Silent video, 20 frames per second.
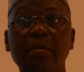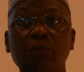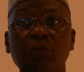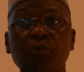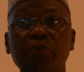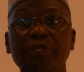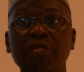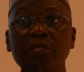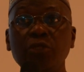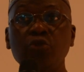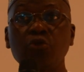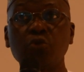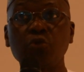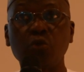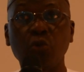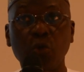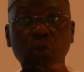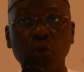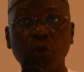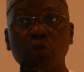We need to
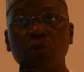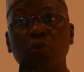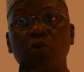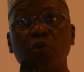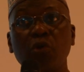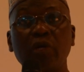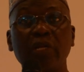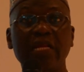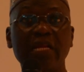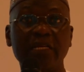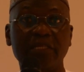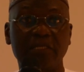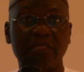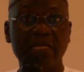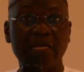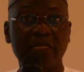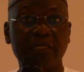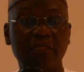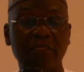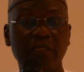all organize
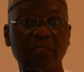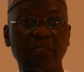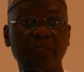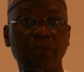that